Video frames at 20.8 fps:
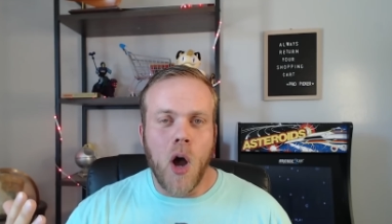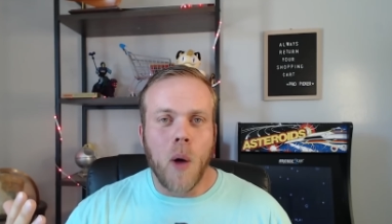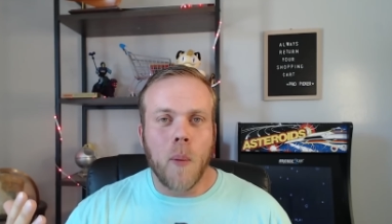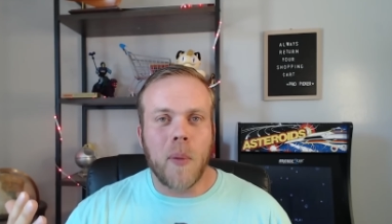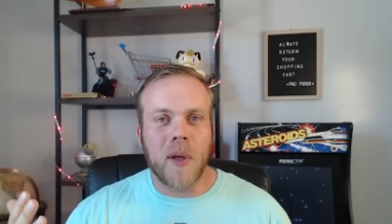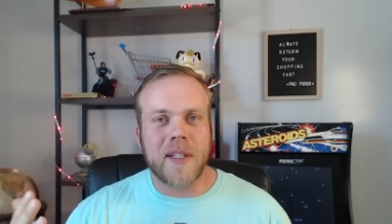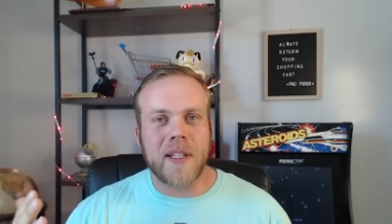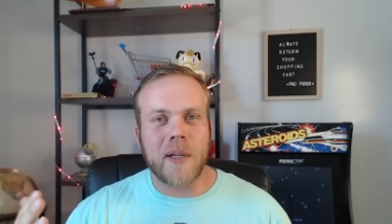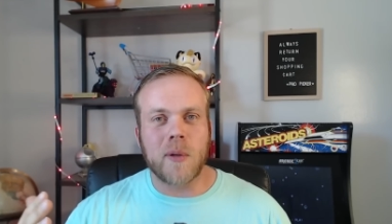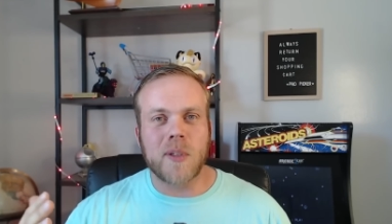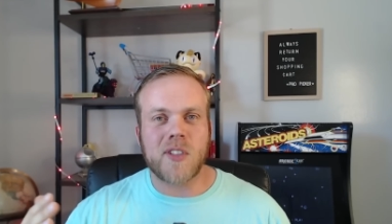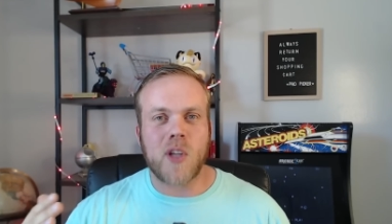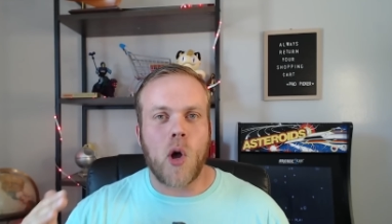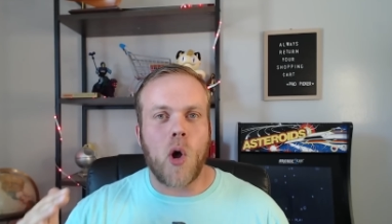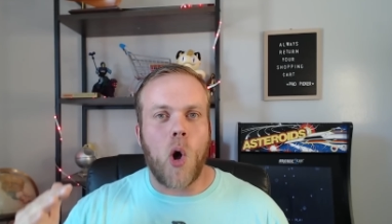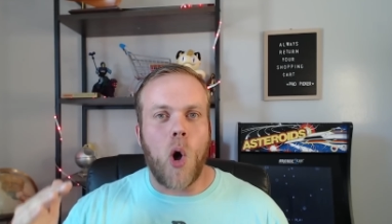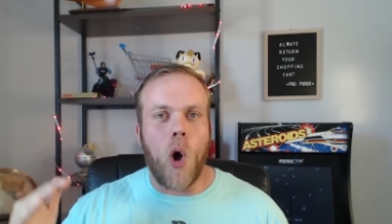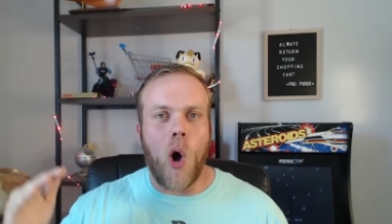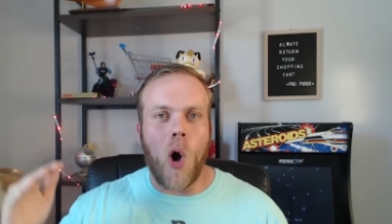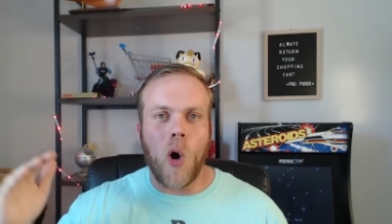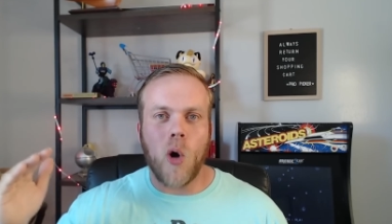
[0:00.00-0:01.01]
but there was
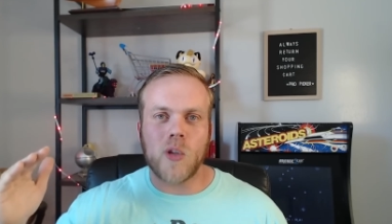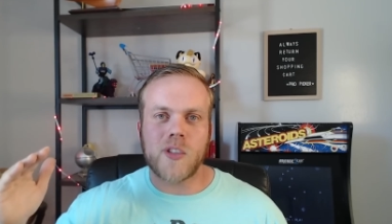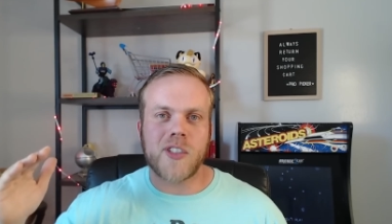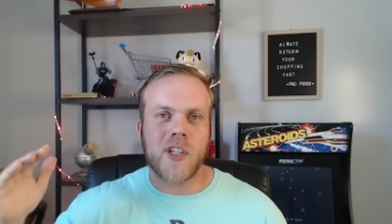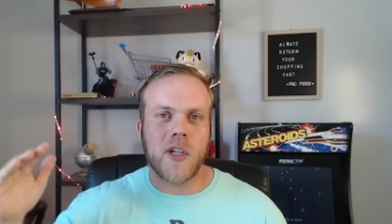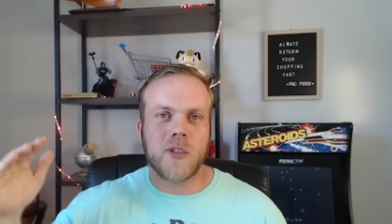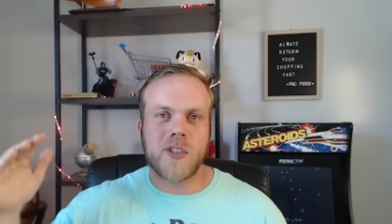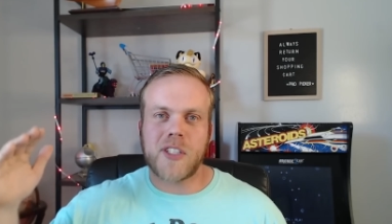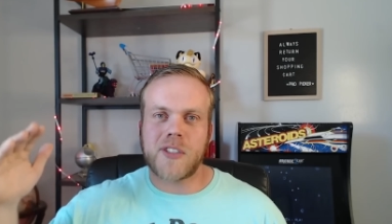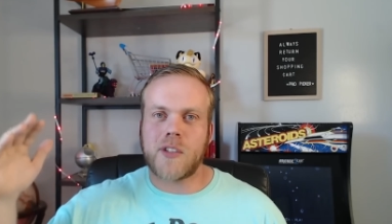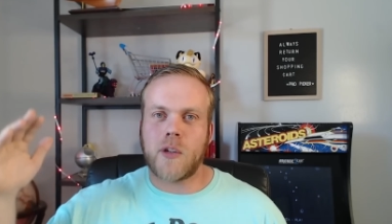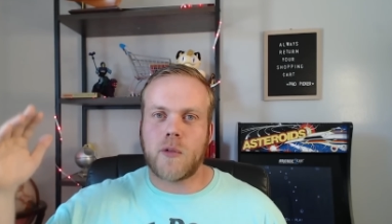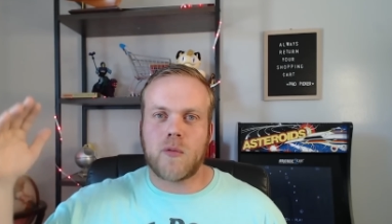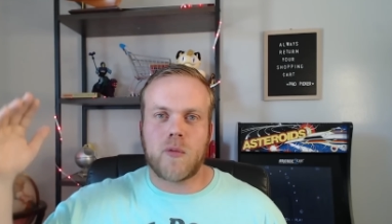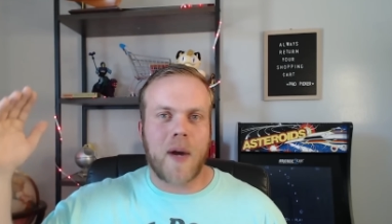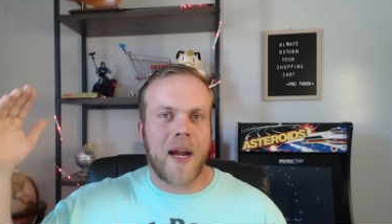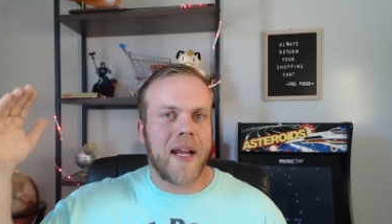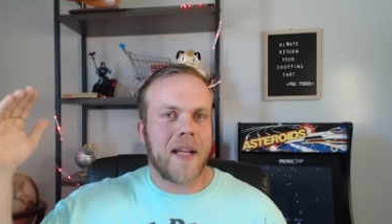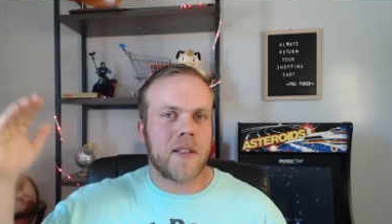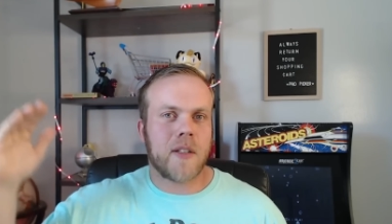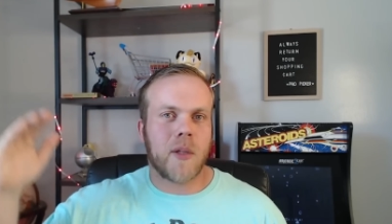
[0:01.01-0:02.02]
also just a
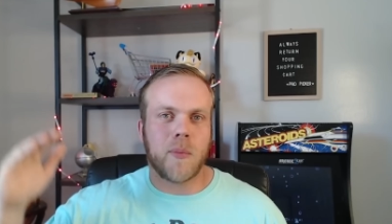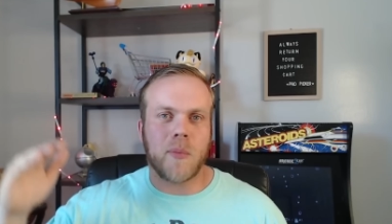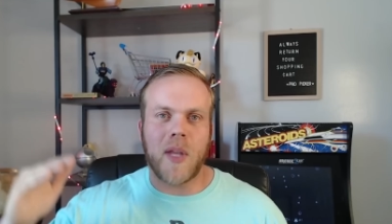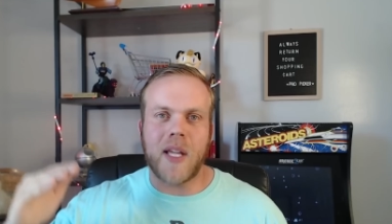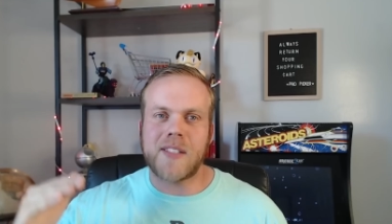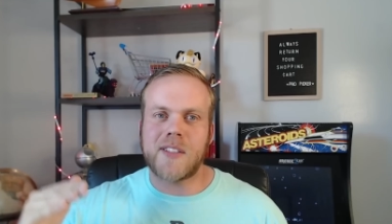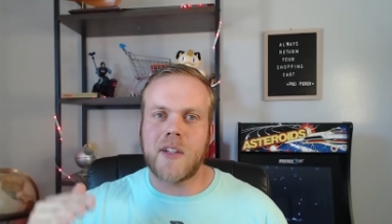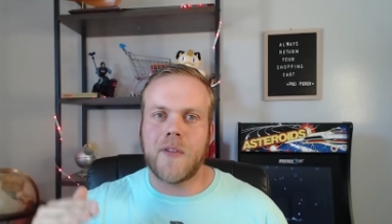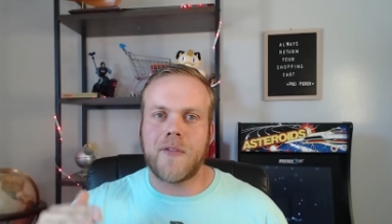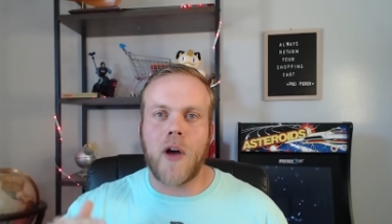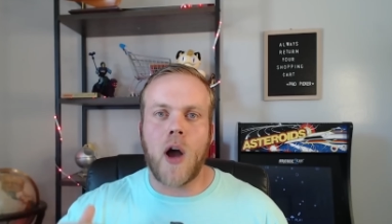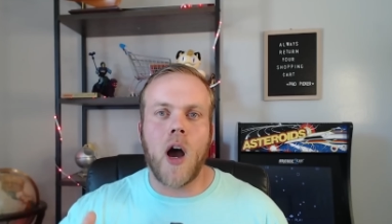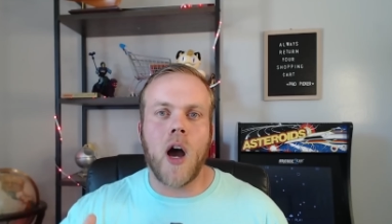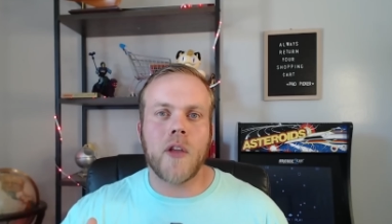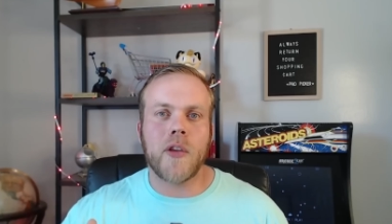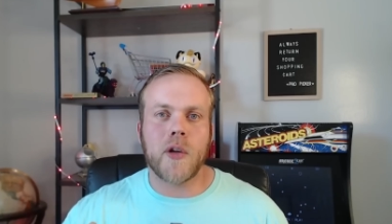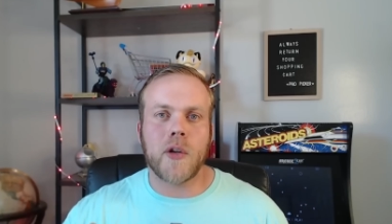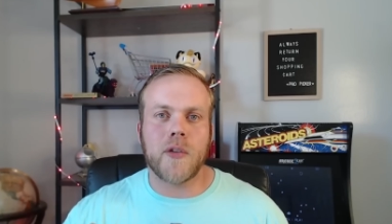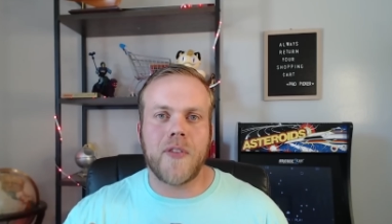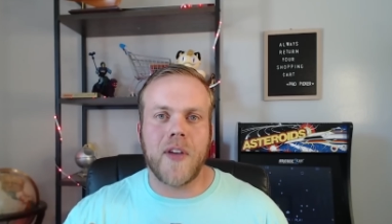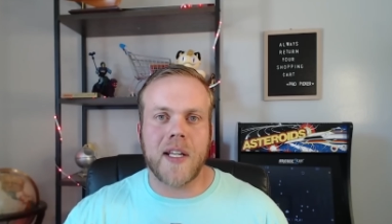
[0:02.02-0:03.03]
random list of
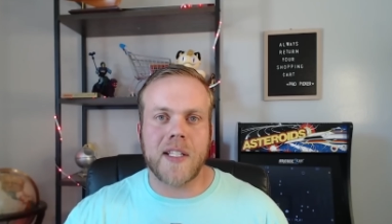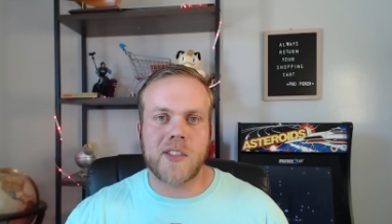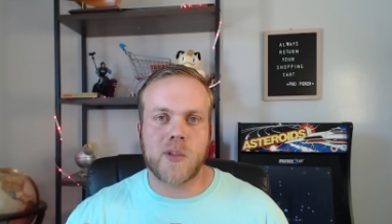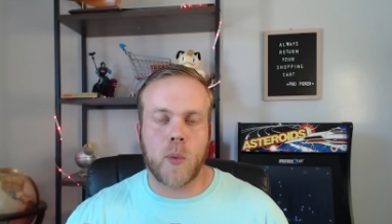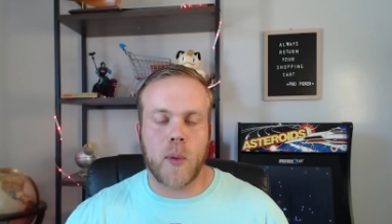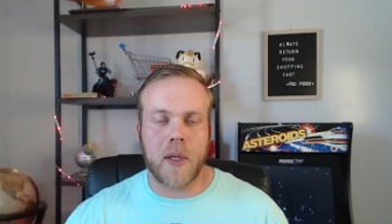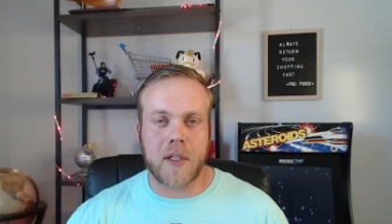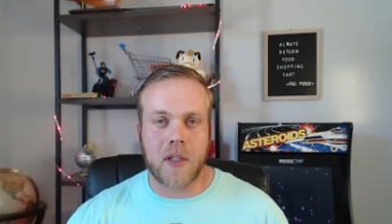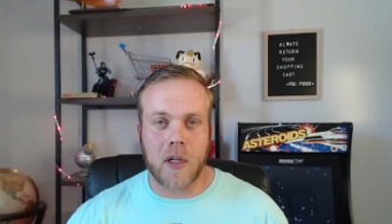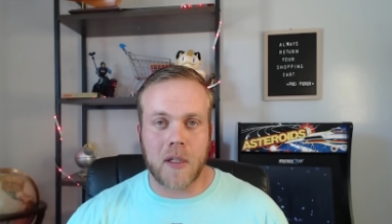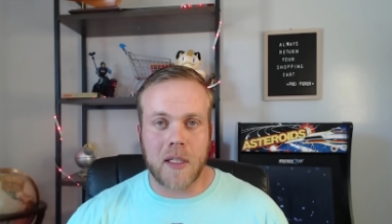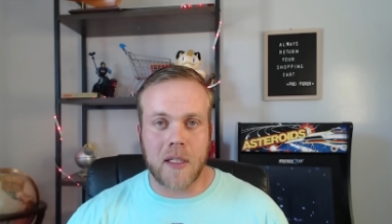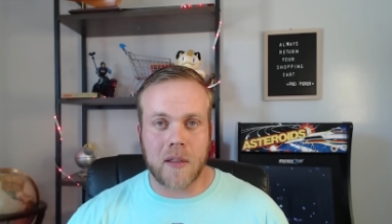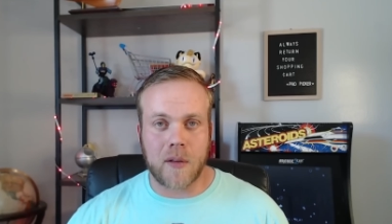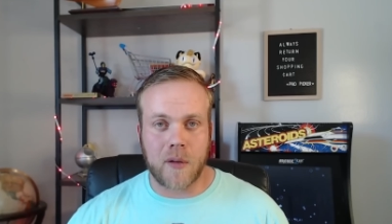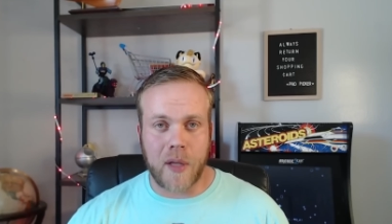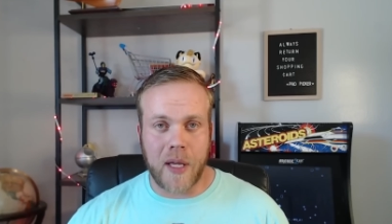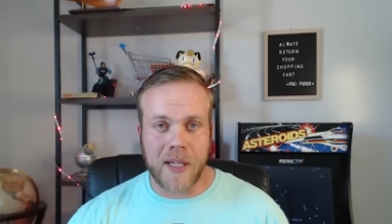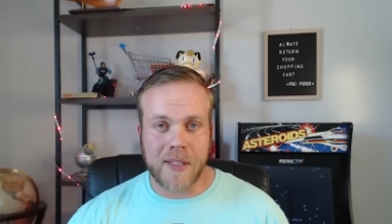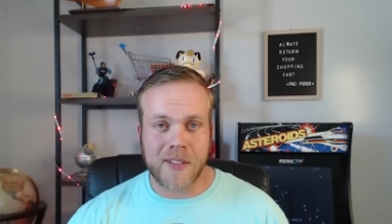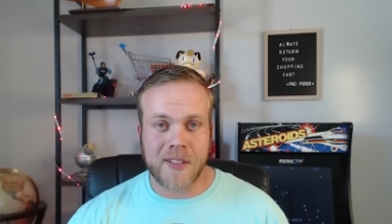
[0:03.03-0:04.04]
other things we couldn't
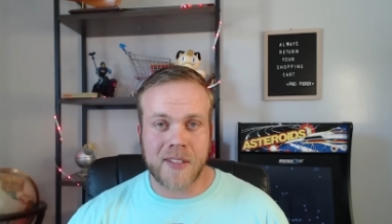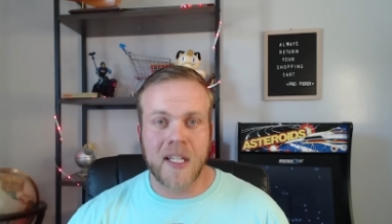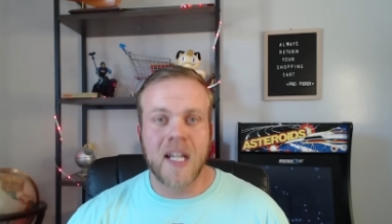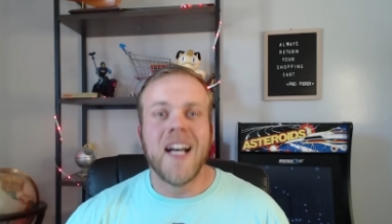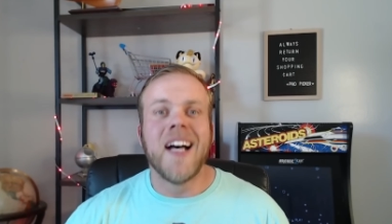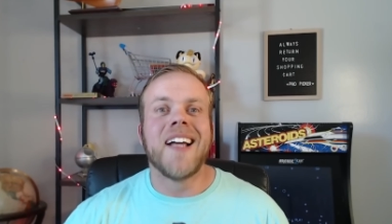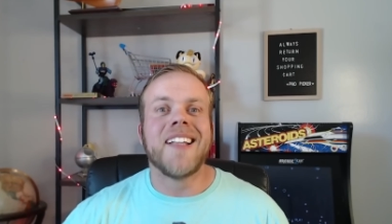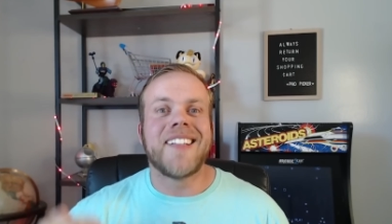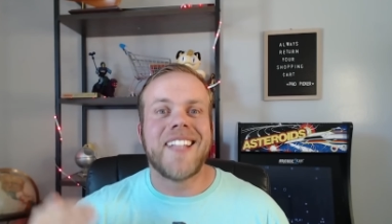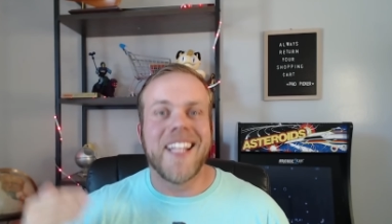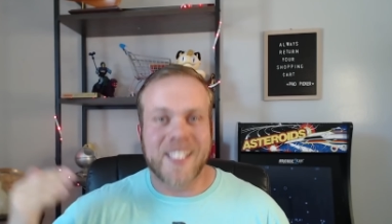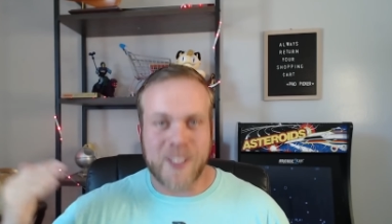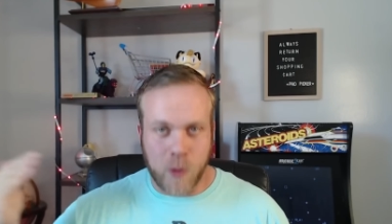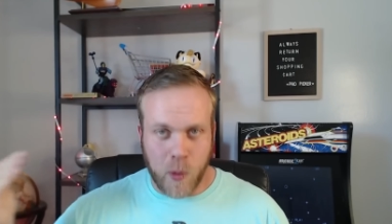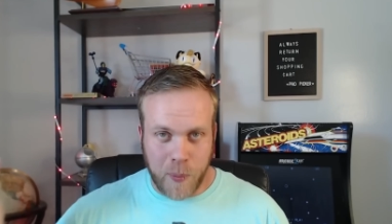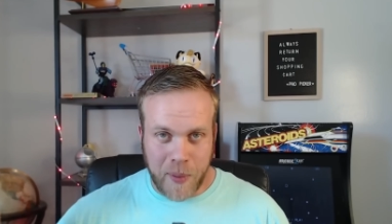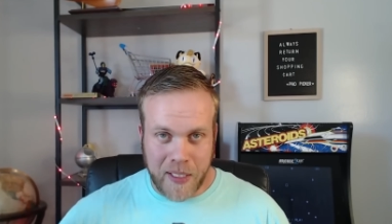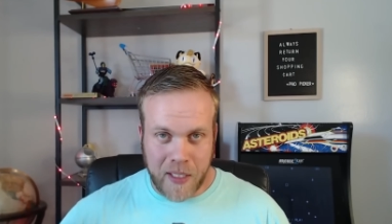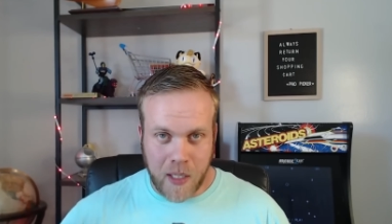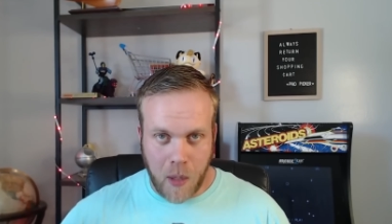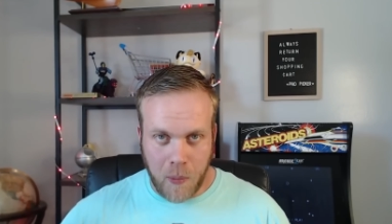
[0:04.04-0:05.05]
list. This will
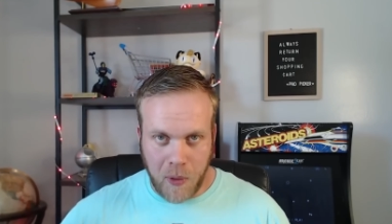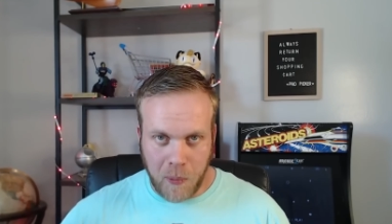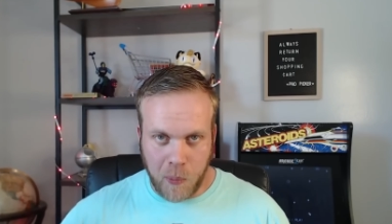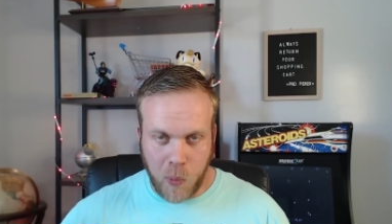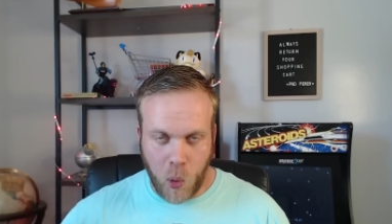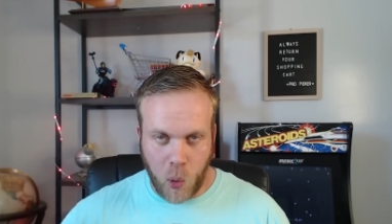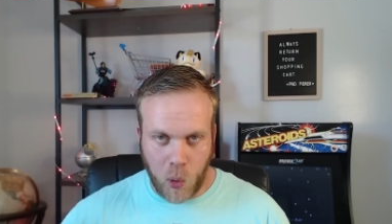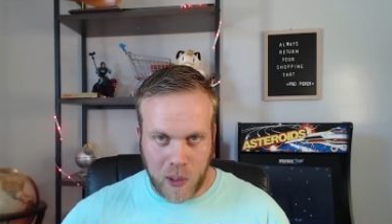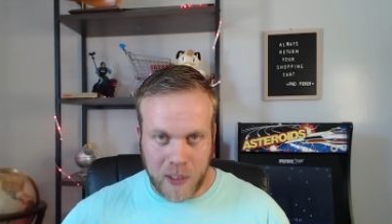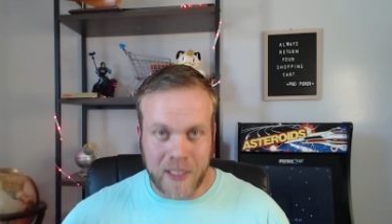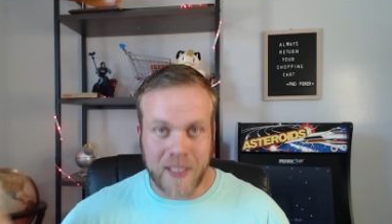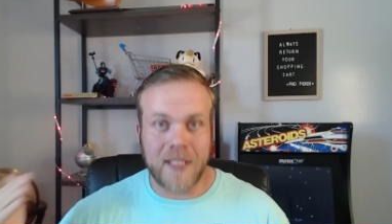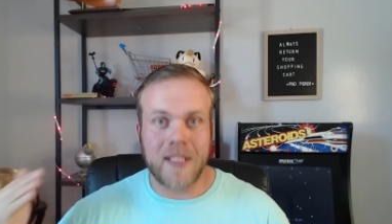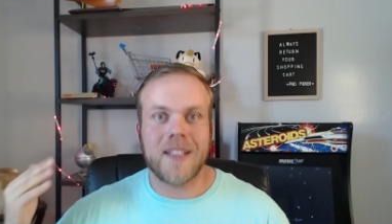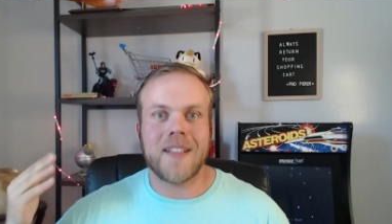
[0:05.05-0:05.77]
become important